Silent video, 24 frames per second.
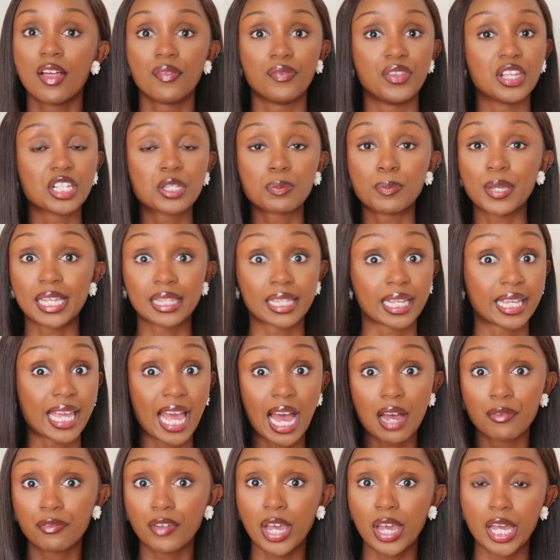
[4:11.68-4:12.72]
This being the
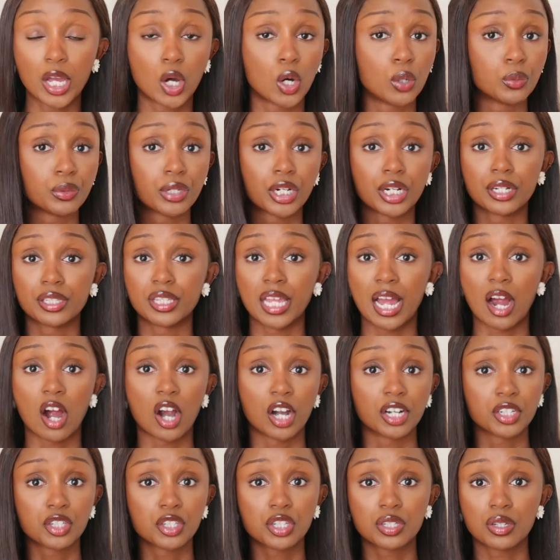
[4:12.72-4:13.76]
cafe owner, the
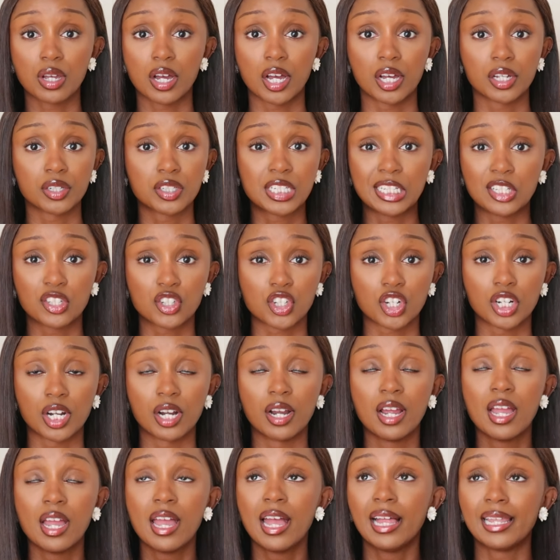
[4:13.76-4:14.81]
art
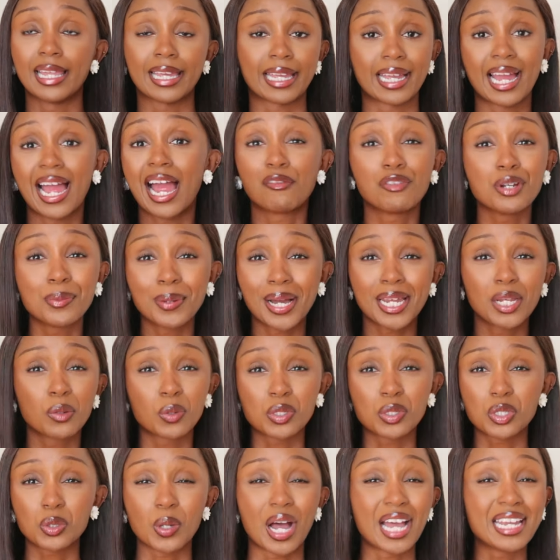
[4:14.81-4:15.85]
teacher, like everybody
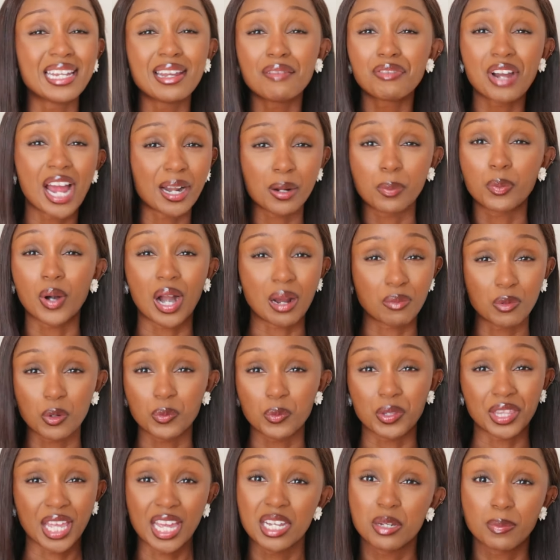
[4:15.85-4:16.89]
was. I never had a problem
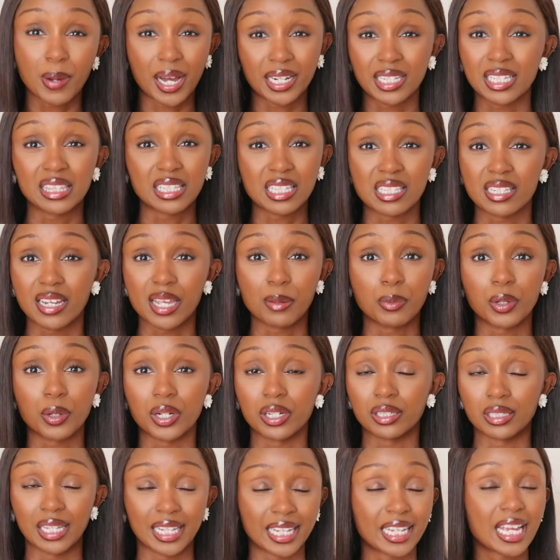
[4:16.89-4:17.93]
with anybody in this
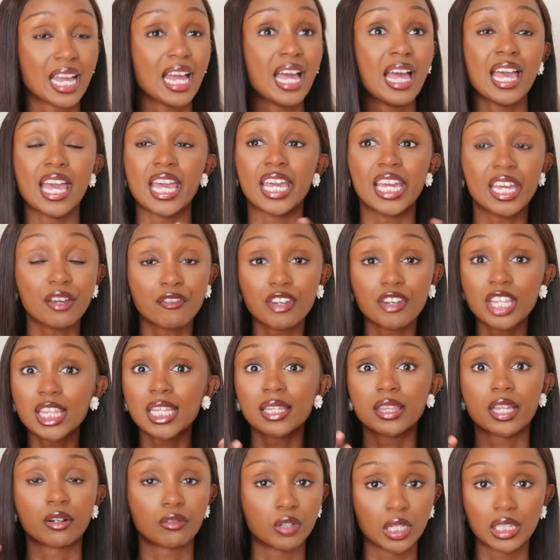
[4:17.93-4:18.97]
neighborhood. Like
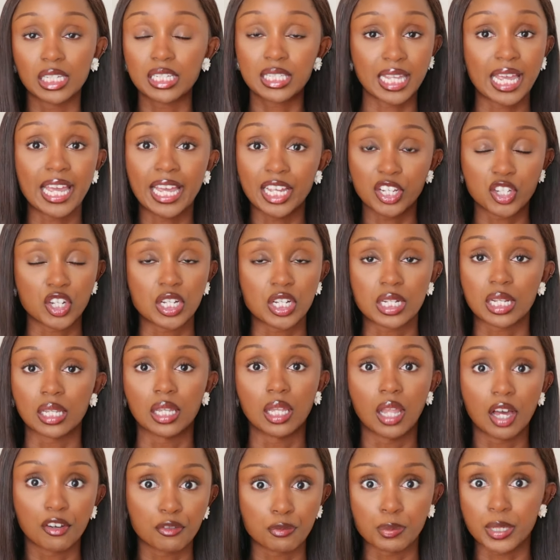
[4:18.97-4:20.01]
even the real estate agent
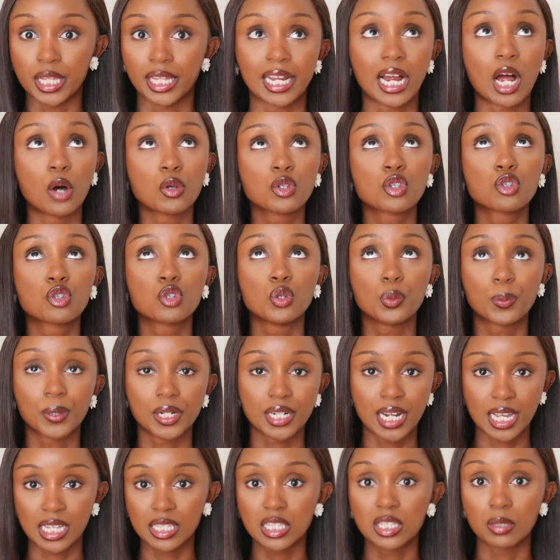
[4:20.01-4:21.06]
loved me. Like I was super
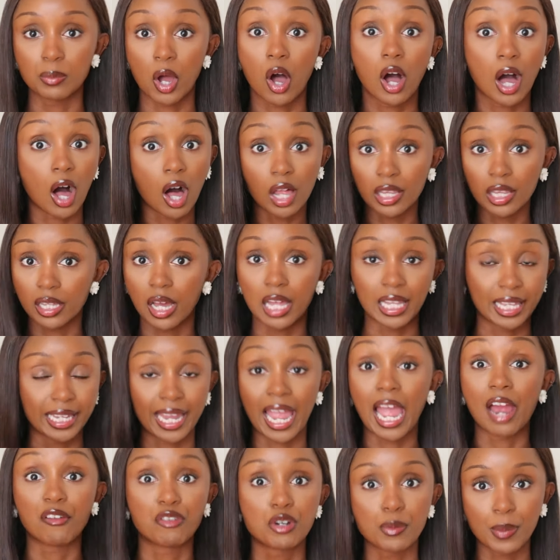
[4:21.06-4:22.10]
nice to like
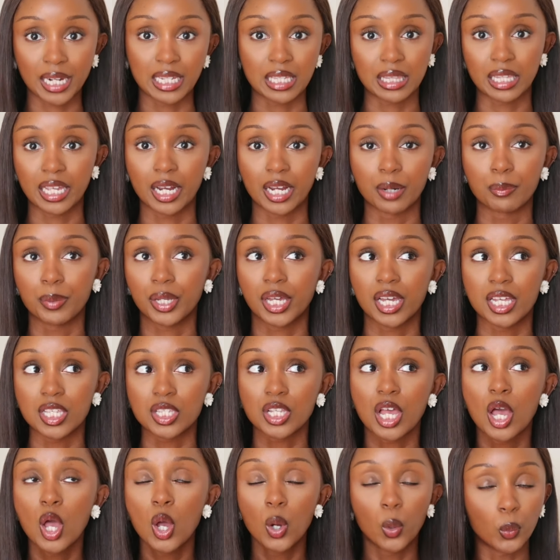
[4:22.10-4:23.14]
everybody there because
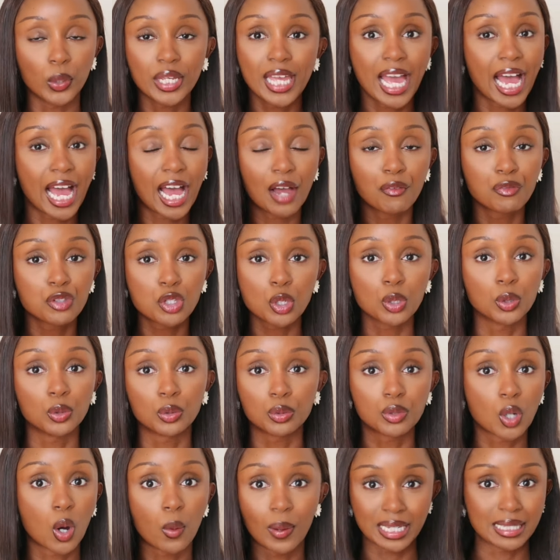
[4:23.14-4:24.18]
we have to
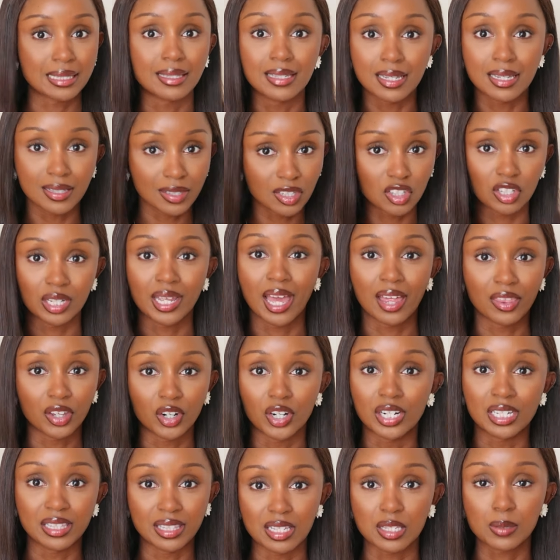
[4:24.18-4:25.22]
coexist together
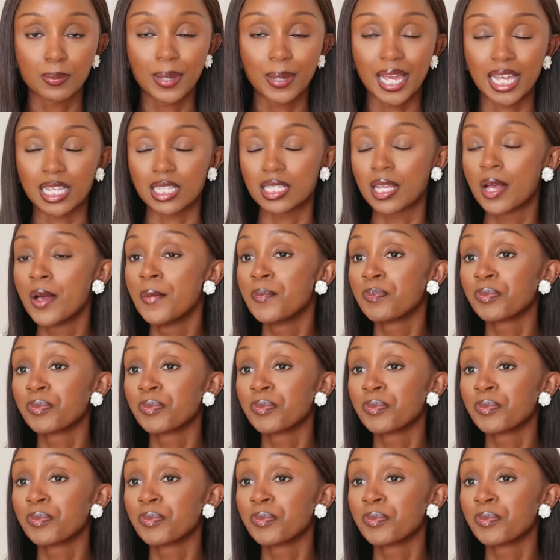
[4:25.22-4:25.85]
in this space.